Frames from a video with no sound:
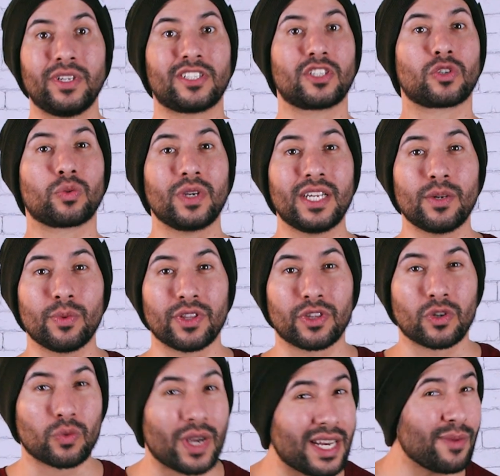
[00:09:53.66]
is treated
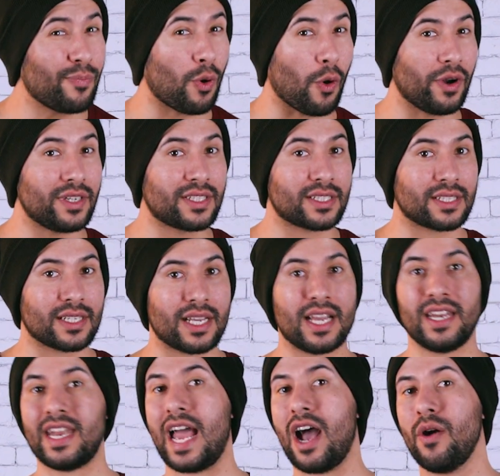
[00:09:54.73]
with great importance,
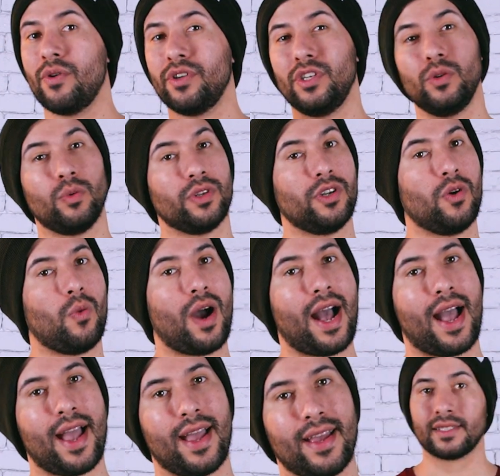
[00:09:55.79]
and now you will know
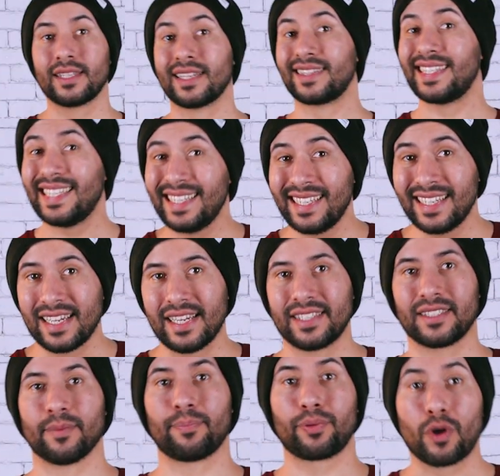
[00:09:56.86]
why. Sati
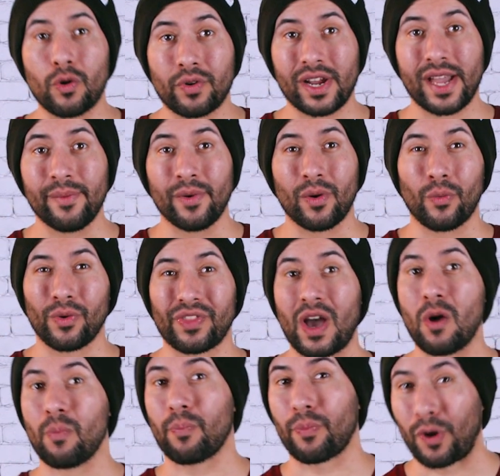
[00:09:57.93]
is a program without